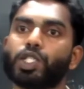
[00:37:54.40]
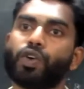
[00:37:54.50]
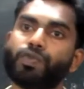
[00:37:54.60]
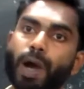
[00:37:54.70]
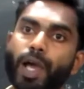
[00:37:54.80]

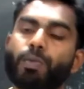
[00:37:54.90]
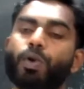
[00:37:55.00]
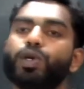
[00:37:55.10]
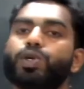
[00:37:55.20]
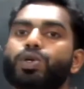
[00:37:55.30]
of
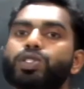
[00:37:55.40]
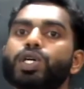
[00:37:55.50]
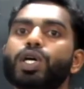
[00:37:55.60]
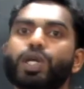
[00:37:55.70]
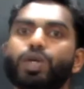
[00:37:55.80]
biomolecules
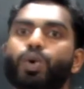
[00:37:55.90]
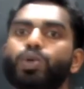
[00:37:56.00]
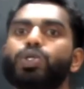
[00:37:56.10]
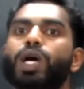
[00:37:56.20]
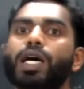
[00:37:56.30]

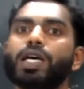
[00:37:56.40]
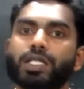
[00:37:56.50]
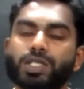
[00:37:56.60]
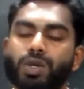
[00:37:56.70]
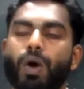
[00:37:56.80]
due to
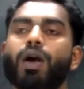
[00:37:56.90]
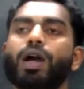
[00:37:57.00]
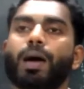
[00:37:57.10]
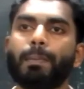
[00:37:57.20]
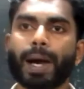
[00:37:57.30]
the
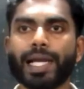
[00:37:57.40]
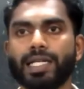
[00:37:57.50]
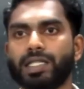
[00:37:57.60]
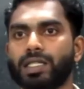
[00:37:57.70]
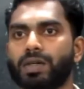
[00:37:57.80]
strong
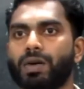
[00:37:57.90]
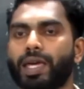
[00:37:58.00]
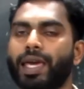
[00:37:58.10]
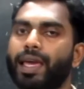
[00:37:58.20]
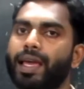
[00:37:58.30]
binding.
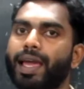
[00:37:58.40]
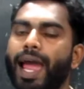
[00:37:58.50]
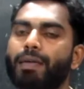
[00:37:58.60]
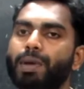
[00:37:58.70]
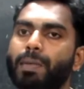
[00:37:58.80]
Okay,
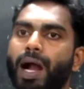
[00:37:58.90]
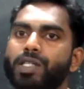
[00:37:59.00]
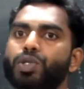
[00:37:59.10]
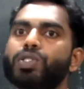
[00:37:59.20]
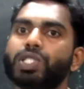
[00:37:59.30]
cadmium
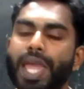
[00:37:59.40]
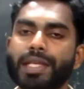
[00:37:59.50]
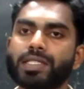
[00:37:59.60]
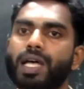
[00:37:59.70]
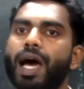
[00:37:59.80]
also
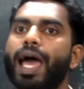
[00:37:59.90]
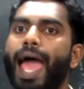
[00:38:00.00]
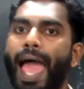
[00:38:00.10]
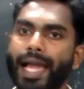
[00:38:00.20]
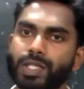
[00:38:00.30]
change the
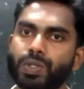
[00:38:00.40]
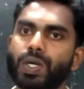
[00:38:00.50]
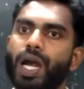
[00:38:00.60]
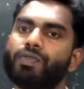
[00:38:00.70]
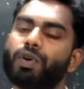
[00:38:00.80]

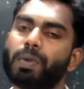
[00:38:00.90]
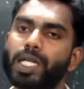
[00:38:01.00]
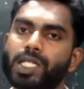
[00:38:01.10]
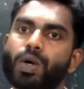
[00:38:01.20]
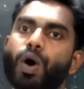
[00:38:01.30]
active
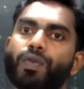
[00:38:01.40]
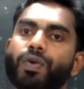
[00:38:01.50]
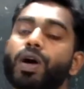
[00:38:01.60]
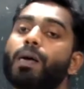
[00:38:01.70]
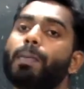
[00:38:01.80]
conformation
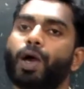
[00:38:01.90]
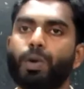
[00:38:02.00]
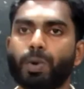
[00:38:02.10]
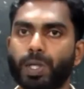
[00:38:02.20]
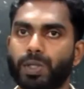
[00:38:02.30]
of
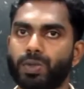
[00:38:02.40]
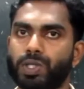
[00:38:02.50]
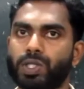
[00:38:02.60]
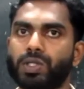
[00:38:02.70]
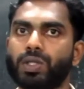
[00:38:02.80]

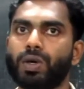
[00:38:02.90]
biomolecules.